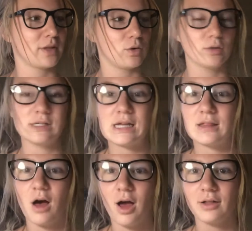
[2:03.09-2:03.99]

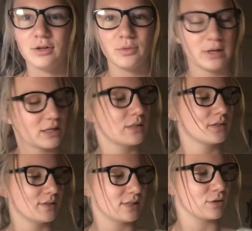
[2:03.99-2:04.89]
holding the hot glue when it's
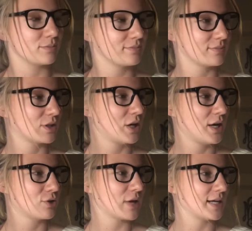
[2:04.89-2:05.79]
still
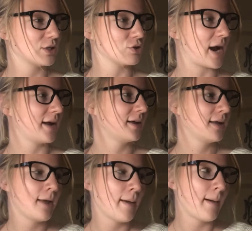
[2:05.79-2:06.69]
trying to dry.
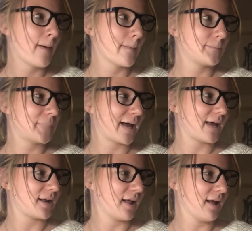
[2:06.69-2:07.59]

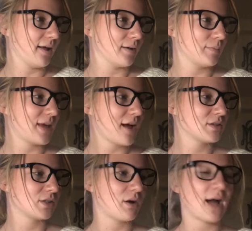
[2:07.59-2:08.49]
But yeah,
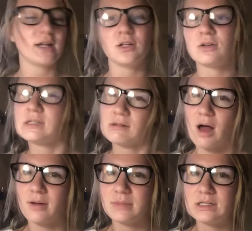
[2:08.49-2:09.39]
so I didn't use a
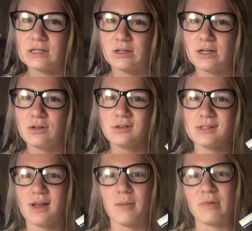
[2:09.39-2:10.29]
lot of
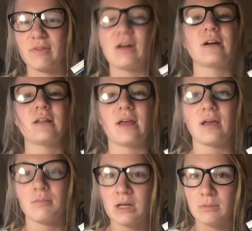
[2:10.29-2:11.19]
materials. I'm a very
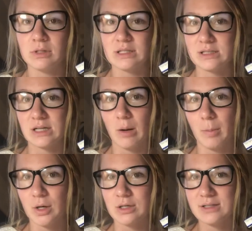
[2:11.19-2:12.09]
like minimalistic
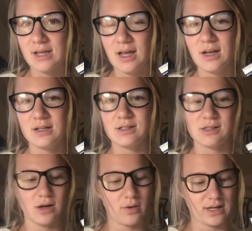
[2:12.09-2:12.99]
person, and
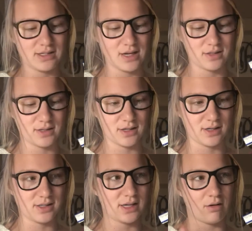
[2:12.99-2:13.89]
so I tend
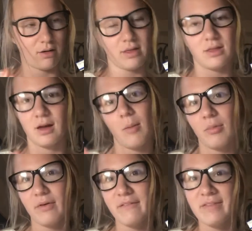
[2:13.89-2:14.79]
to stick with a
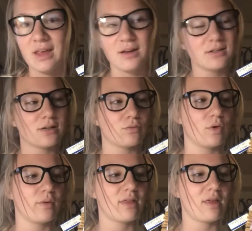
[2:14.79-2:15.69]
couple of things and
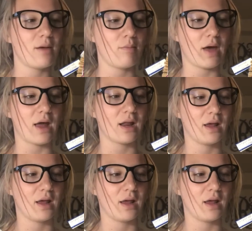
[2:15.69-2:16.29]
roll with it. But